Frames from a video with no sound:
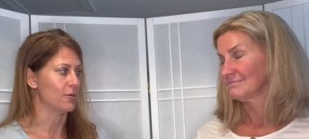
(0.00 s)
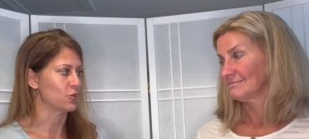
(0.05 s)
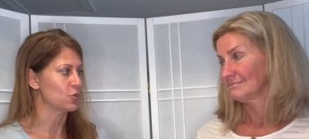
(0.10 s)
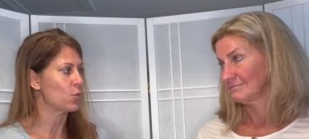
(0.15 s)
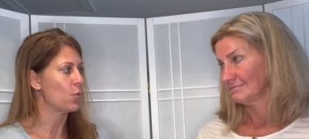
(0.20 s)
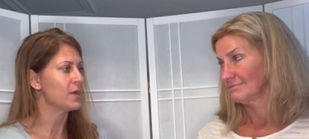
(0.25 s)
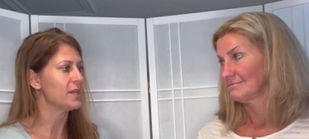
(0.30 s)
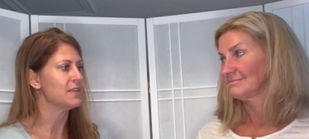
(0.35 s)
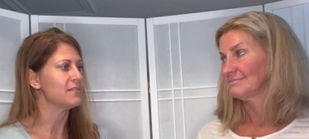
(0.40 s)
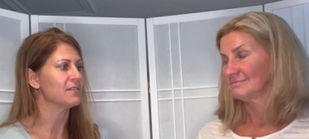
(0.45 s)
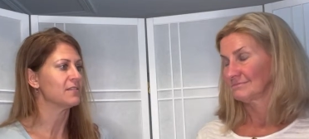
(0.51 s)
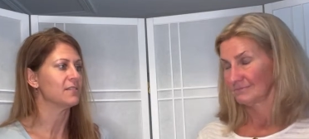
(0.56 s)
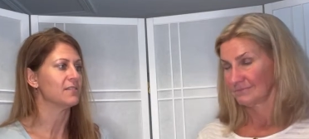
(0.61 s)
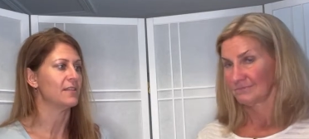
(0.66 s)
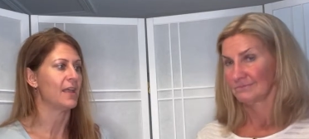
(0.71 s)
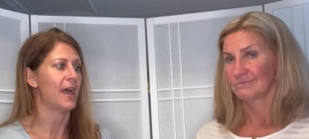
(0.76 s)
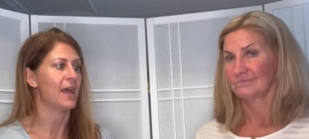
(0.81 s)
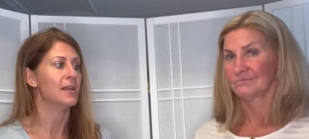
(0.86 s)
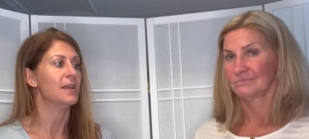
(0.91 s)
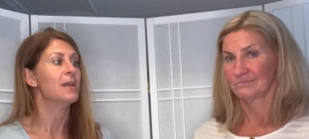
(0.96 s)
Speaker 1: 20s is
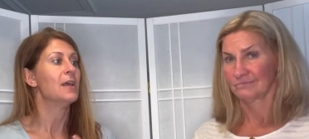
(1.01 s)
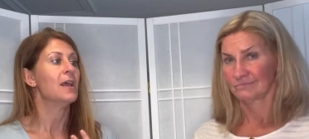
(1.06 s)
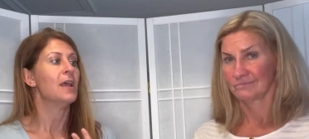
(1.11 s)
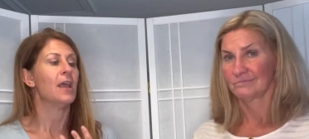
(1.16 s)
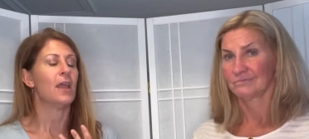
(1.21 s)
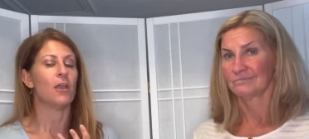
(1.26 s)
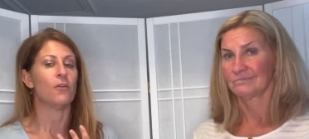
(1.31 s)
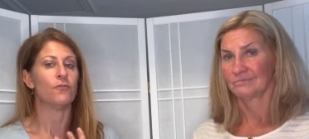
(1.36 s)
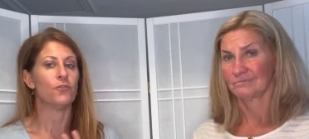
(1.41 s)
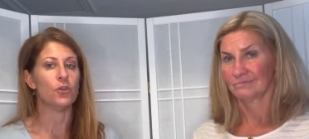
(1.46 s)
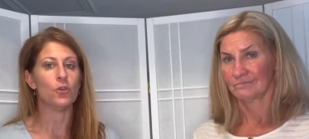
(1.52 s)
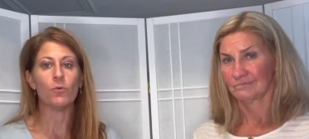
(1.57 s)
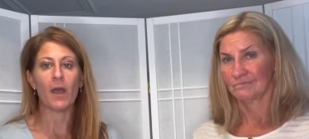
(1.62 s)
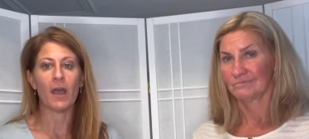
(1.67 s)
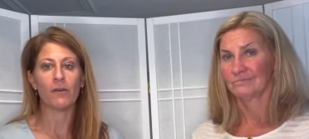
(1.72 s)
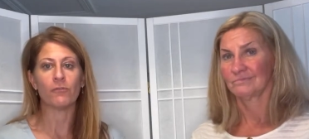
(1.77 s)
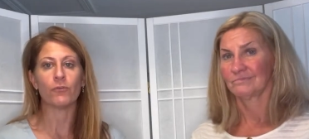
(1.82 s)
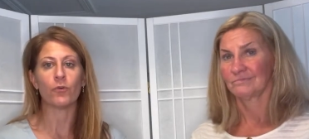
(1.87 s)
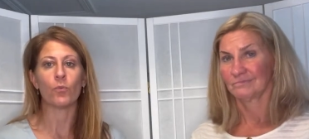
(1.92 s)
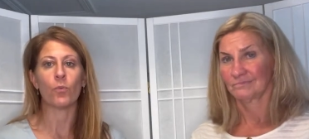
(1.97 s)
that if you
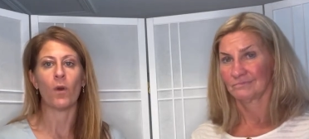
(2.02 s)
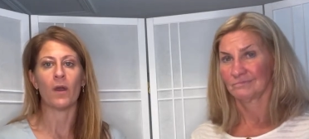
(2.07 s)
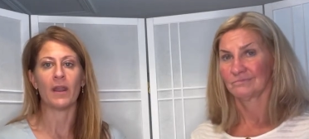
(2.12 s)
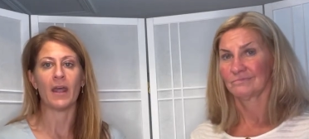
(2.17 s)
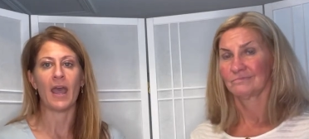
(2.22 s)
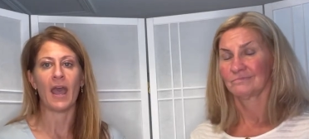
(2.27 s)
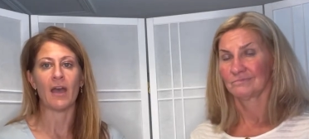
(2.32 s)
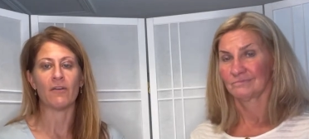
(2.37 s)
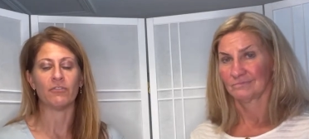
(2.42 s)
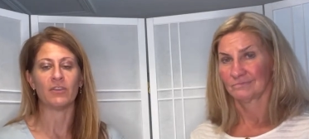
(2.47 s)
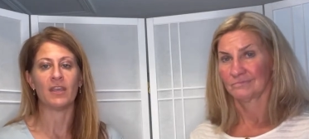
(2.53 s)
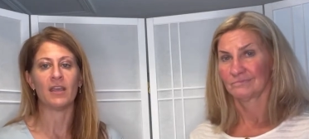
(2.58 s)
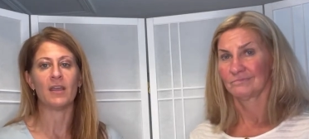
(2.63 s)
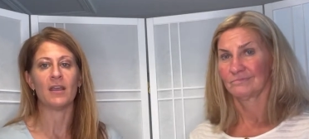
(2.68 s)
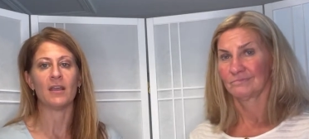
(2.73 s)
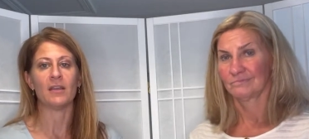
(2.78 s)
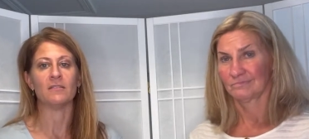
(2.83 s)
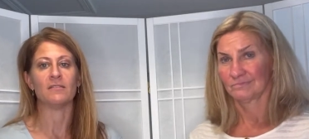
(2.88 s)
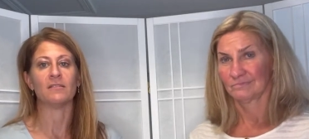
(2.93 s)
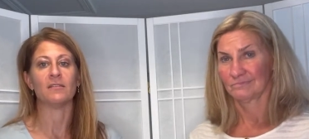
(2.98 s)
ever want to have
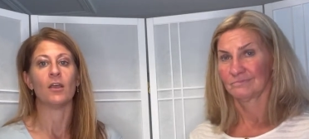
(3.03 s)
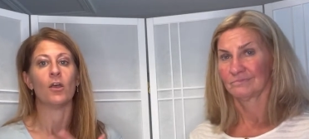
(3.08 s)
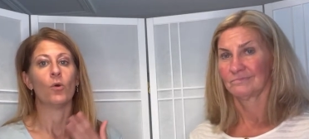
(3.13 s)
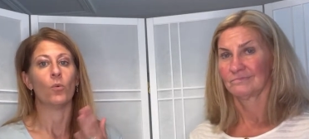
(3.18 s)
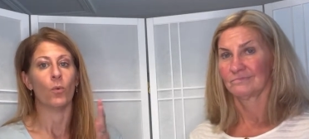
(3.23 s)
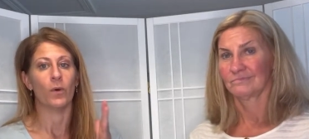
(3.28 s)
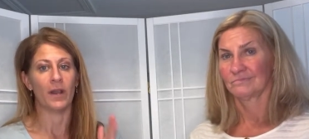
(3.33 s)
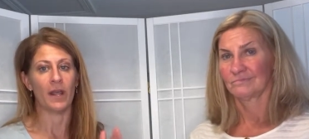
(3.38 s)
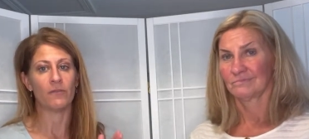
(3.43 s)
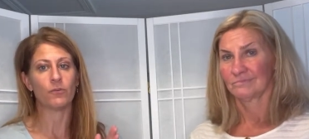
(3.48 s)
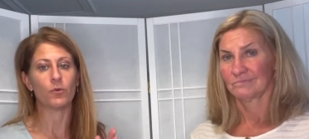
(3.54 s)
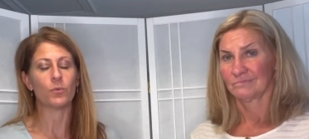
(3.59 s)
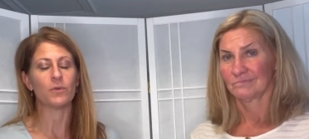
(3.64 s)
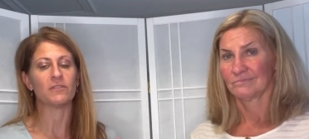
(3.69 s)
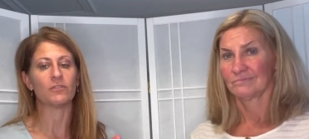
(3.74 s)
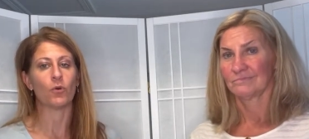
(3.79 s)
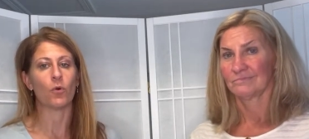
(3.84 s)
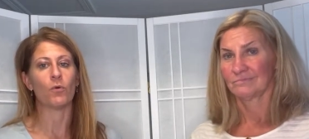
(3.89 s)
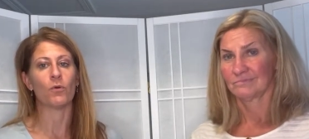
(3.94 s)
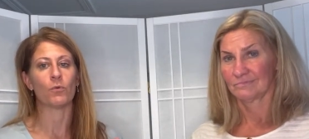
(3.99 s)
kids, whatever was
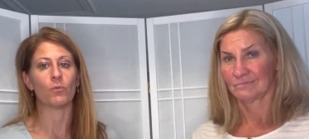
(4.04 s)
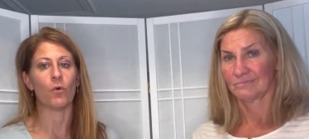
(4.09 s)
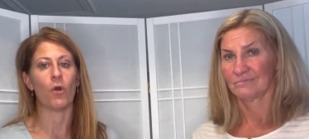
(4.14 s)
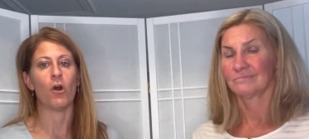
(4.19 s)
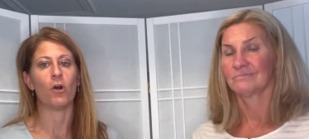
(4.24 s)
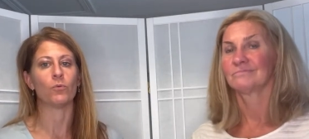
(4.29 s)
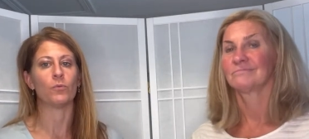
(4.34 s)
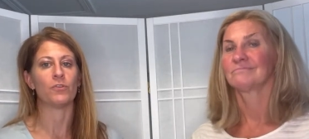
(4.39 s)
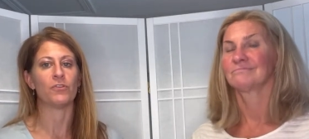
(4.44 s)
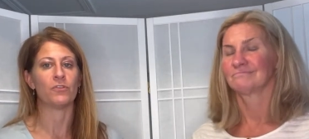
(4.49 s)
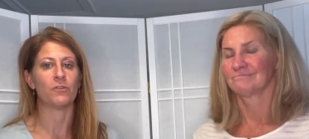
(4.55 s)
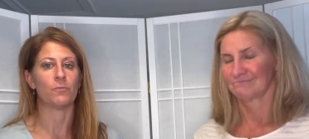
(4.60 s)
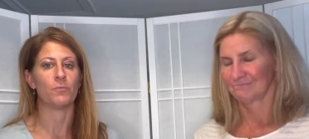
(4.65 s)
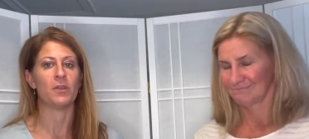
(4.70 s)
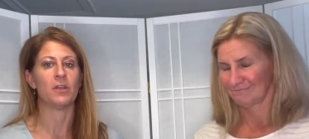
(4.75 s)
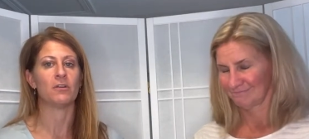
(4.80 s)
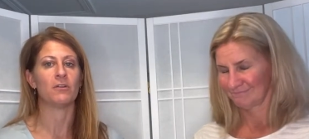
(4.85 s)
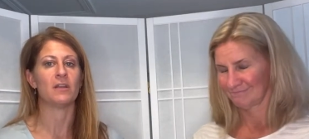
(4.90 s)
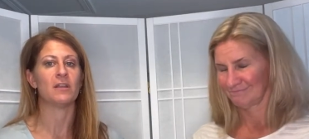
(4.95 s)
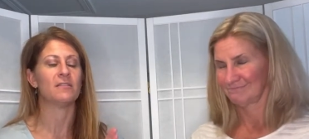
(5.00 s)
going wrong with your
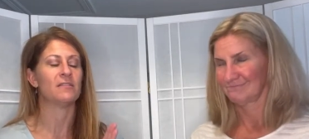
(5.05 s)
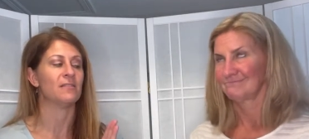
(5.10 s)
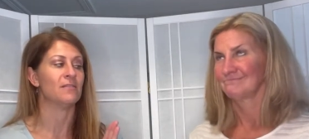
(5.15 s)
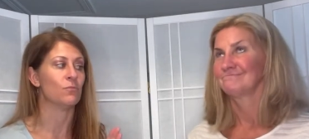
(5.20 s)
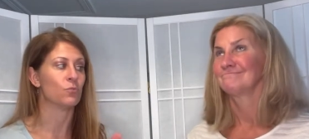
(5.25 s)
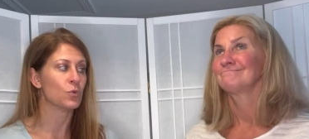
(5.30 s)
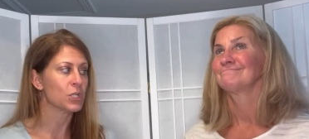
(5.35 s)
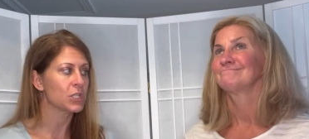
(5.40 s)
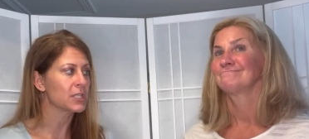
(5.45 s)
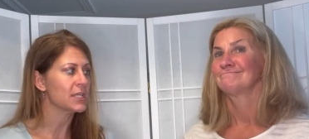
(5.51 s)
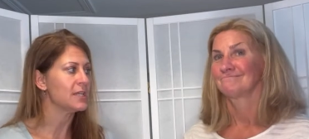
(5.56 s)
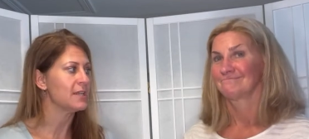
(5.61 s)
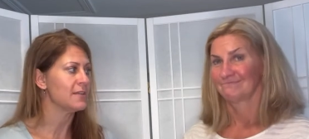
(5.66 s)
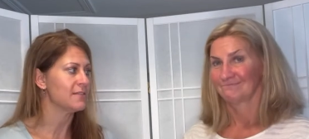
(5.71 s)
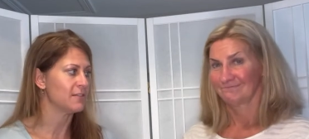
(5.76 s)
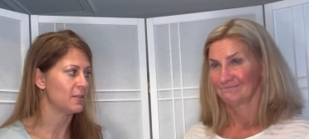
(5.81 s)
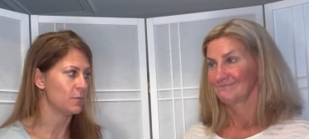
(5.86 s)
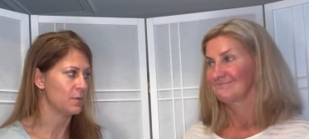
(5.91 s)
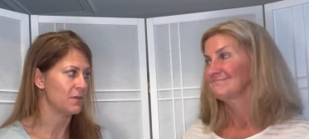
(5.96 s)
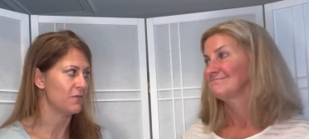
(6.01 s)
periods really needs
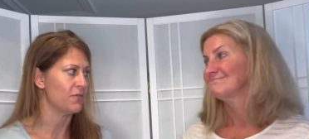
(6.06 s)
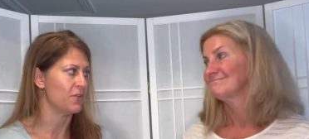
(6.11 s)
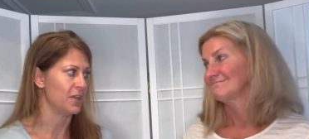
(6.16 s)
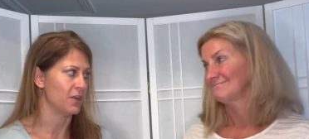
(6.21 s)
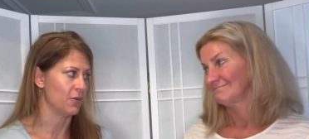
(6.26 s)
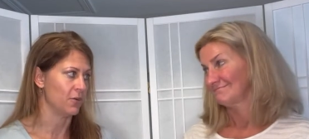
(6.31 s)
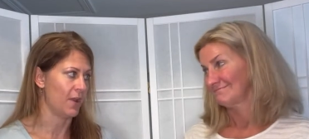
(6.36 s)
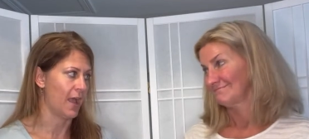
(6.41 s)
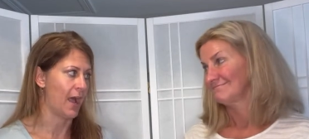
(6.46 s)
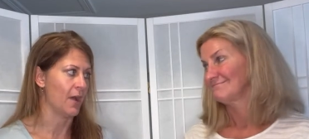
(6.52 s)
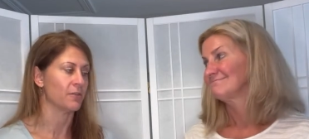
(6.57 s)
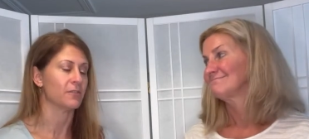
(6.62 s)
to be figured out.